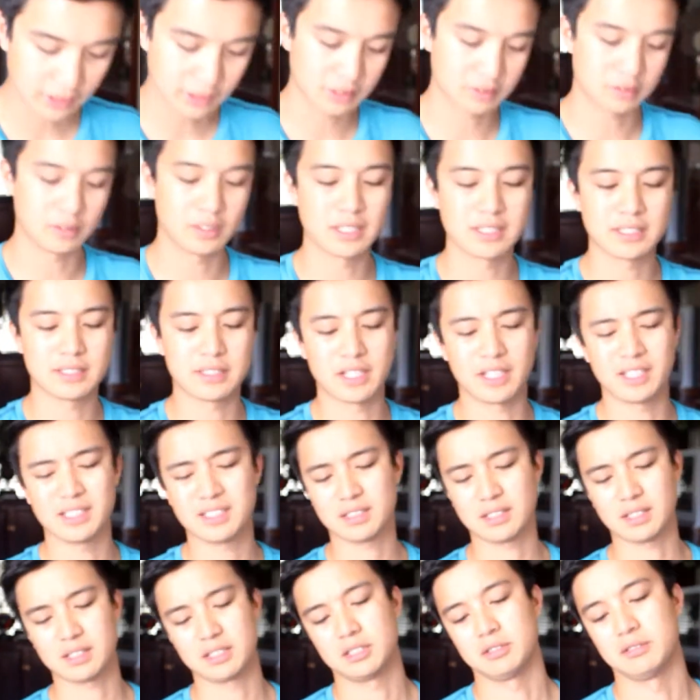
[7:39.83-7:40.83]
with this, and I
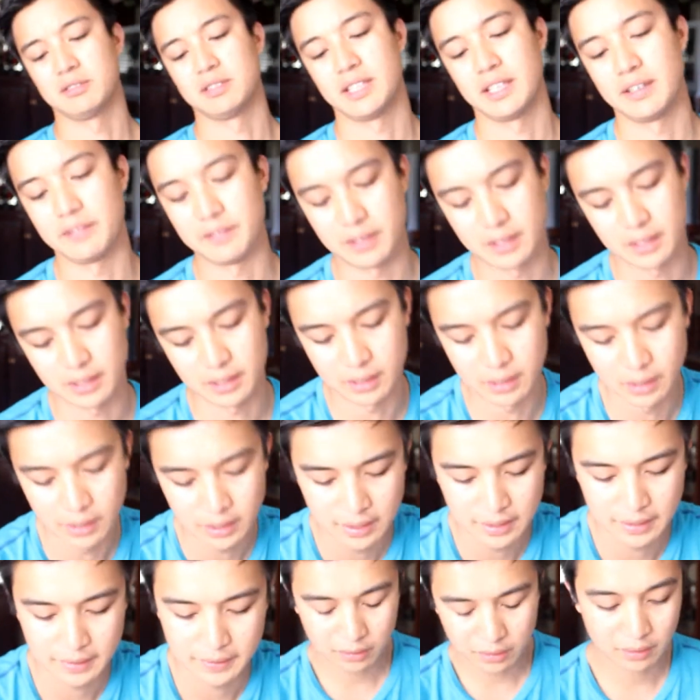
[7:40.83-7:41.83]
discussed it with David. And
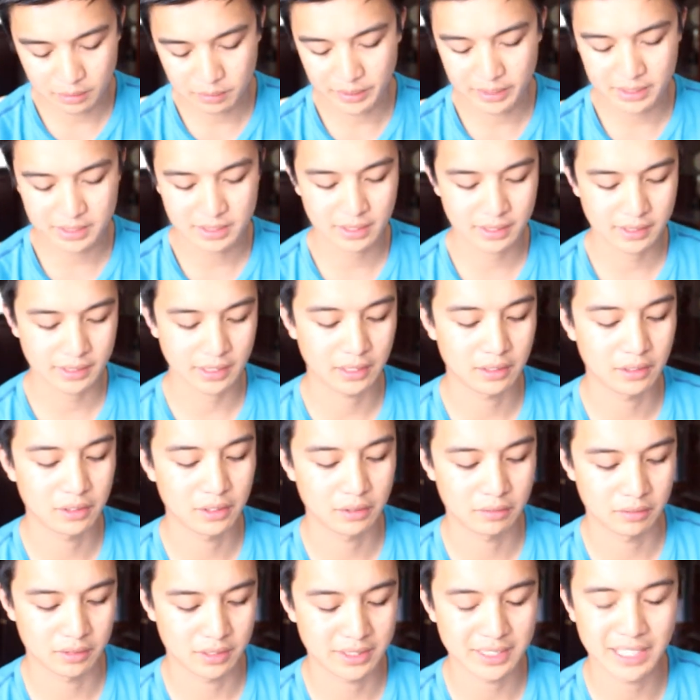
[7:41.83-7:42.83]
one of the biggest things I
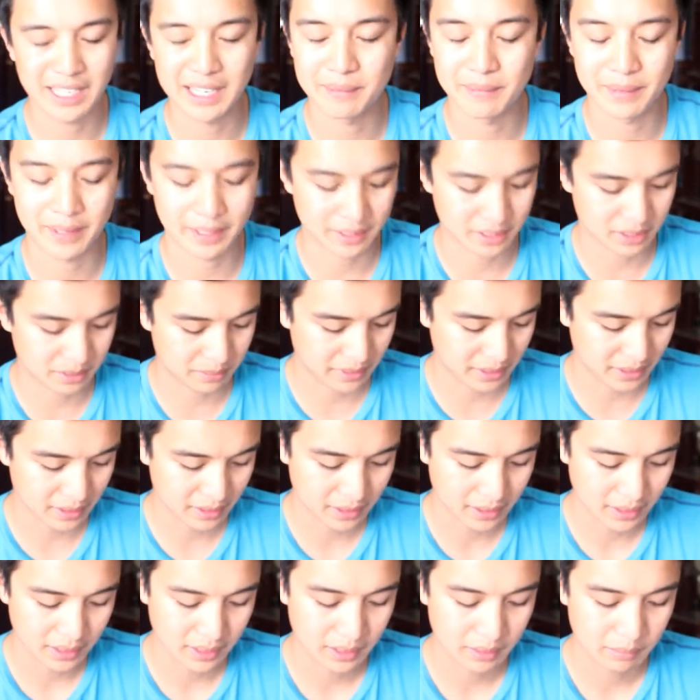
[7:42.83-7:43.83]
learned was time management.
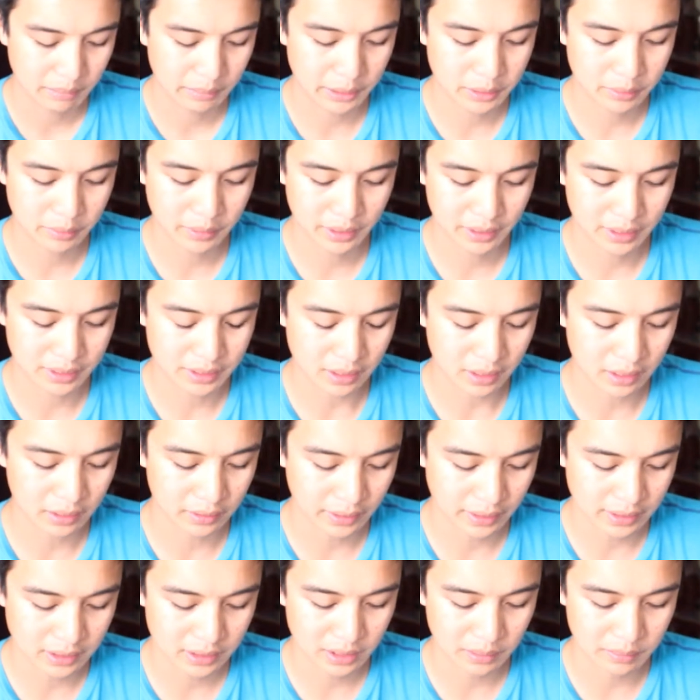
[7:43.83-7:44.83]
Between this
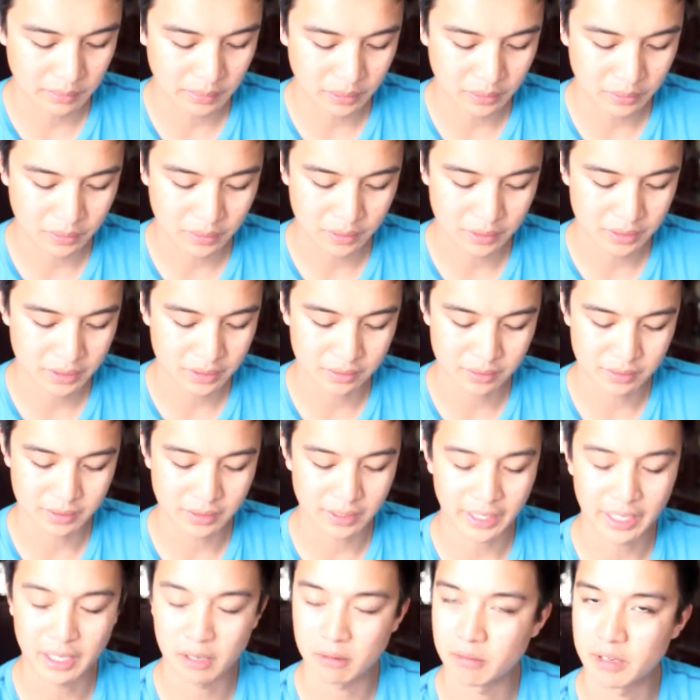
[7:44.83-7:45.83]
online summer course, it was
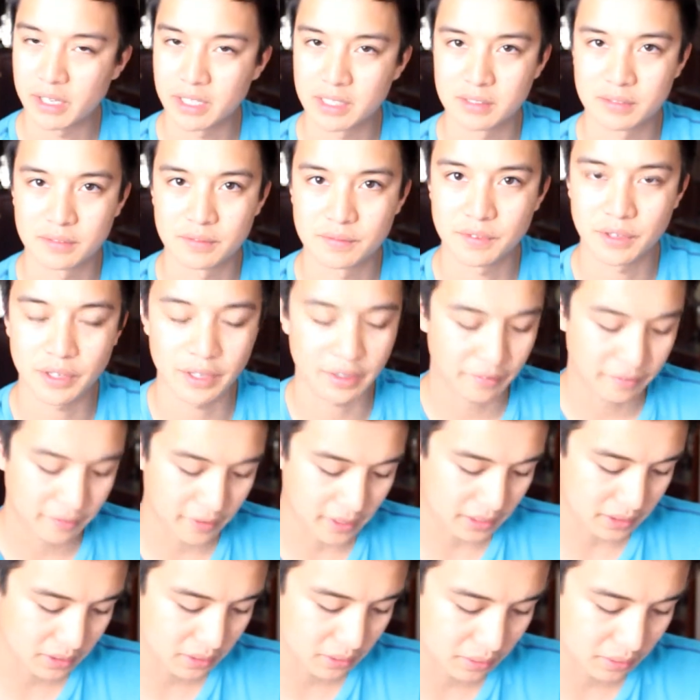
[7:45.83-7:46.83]
8 weeks, very fast